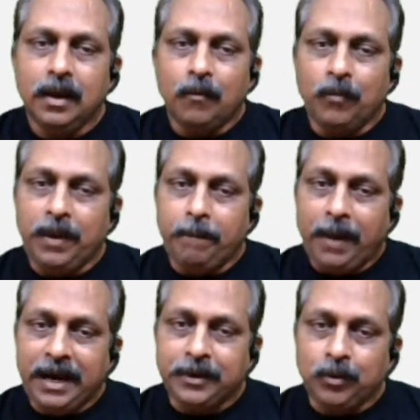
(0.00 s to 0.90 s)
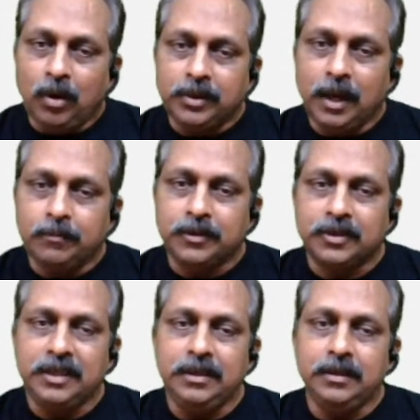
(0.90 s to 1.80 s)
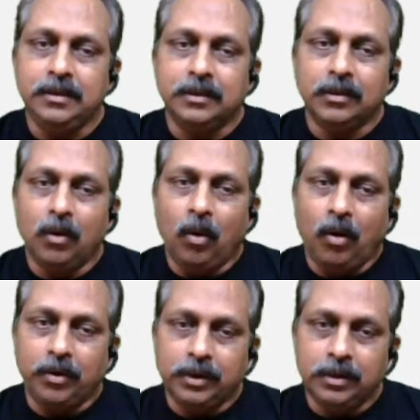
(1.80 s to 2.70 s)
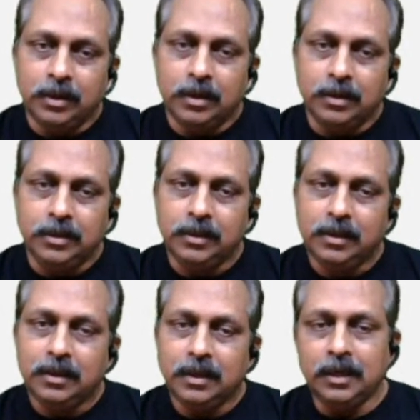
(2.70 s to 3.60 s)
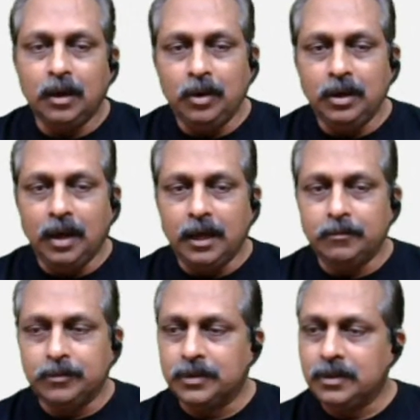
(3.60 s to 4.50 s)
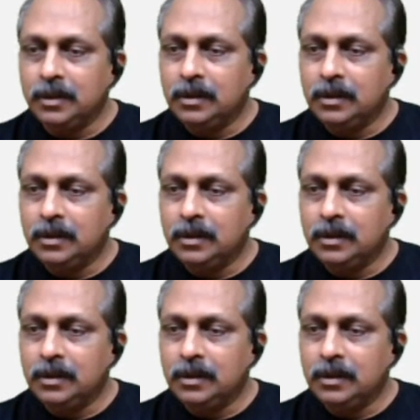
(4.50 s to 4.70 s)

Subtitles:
we might not have seen or heard in our lives.